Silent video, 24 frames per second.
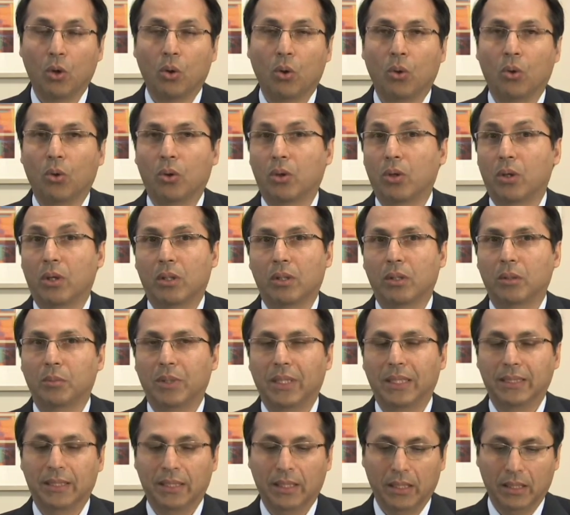or it
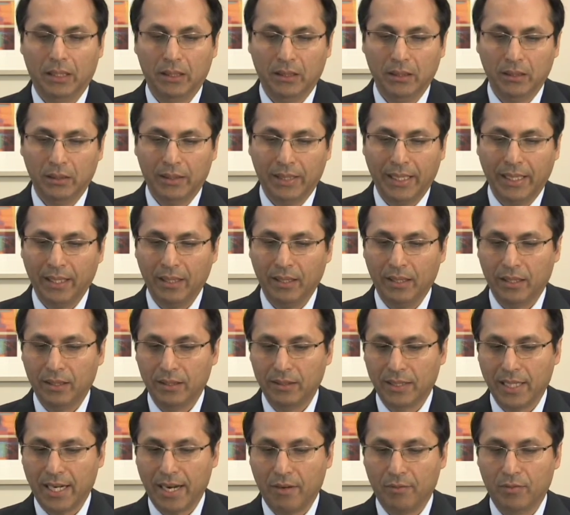may say until 10
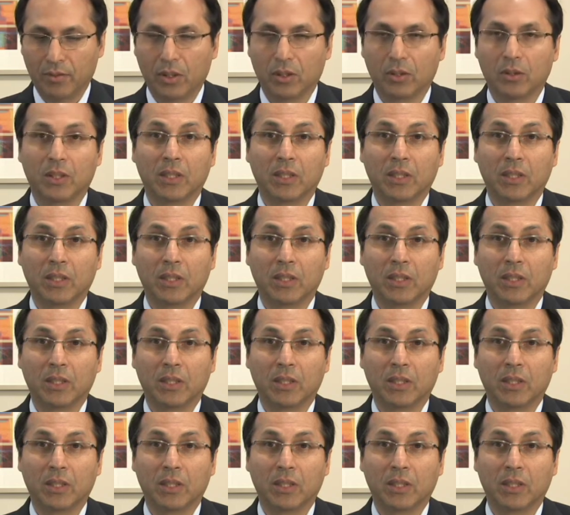years after.